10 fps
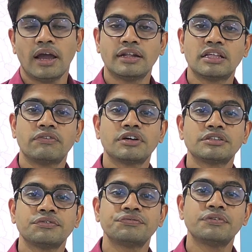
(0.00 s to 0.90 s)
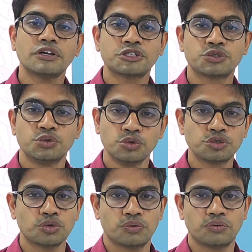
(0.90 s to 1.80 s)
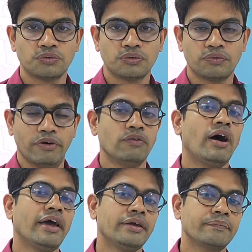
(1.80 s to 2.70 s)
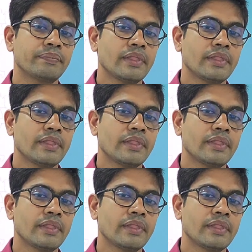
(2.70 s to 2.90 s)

and they were the first to do so. Well, why?